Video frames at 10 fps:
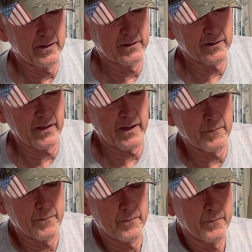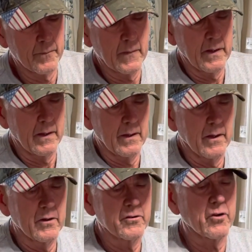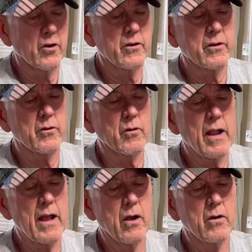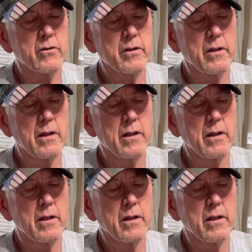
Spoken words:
Look at that. Turn it around.